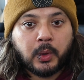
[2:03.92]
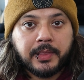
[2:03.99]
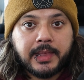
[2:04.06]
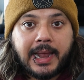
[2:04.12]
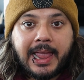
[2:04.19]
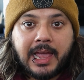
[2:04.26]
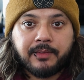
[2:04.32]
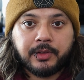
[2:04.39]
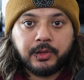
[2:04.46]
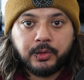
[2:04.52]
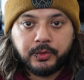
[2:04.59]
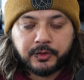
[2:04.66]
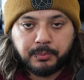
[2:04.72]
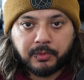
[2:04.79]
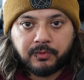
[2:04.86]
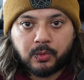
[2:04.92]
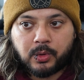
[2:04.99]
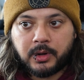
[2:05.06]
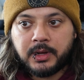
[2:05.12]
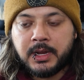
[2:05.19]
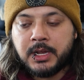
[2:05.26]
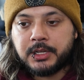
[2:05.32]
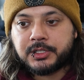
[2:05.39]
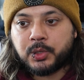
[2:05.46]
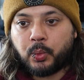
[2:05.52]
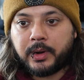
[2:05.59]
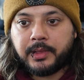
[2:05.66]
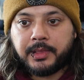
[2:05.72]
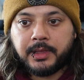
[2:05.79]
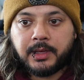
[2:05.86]
one that I haven't used before. So
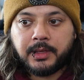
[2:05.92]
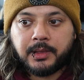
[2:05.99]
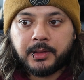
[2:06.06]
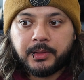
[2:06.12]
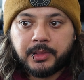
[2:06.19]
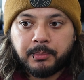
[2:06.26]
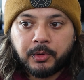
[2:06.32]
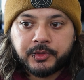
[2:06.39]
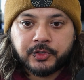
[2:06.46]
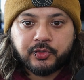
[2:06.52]
one of the most